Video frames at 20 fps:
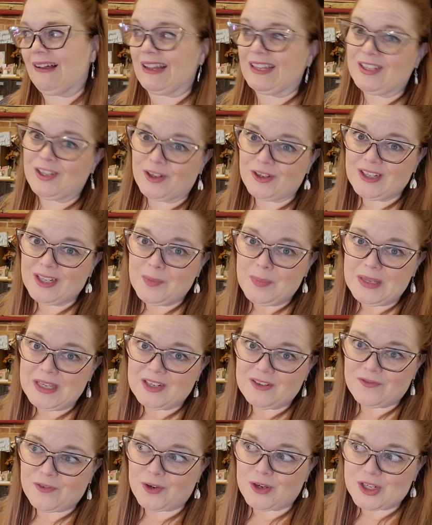And you're going to be
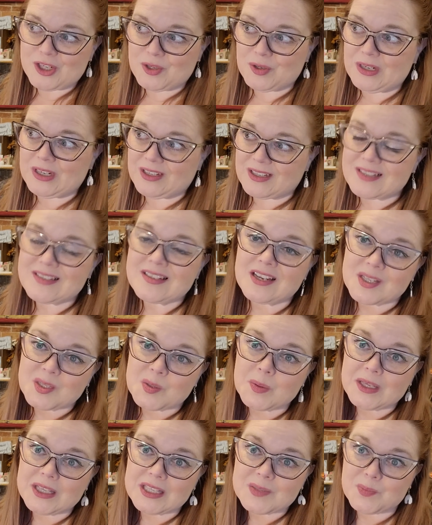in for a treat because next
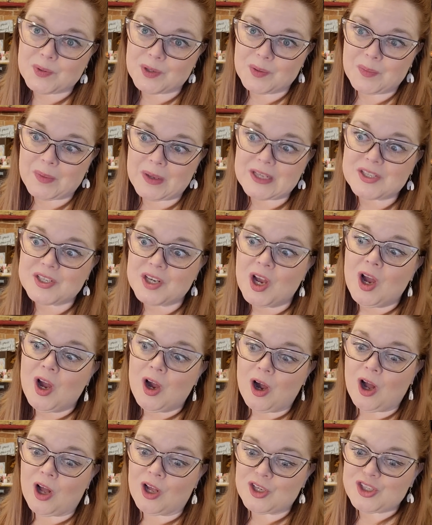week it's pretty much
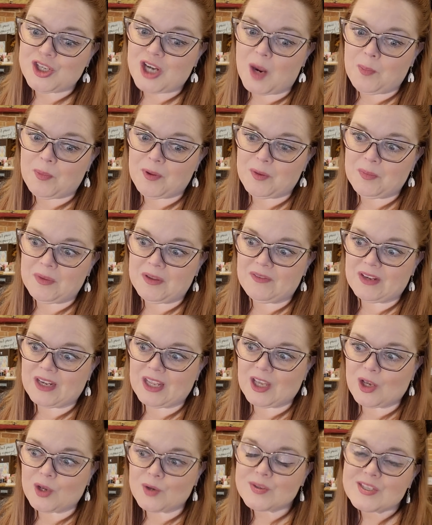all shop with me
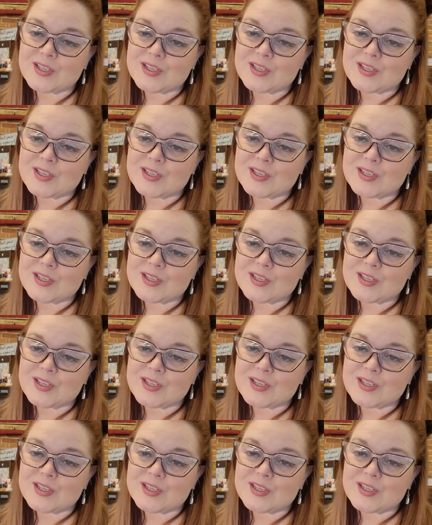videos.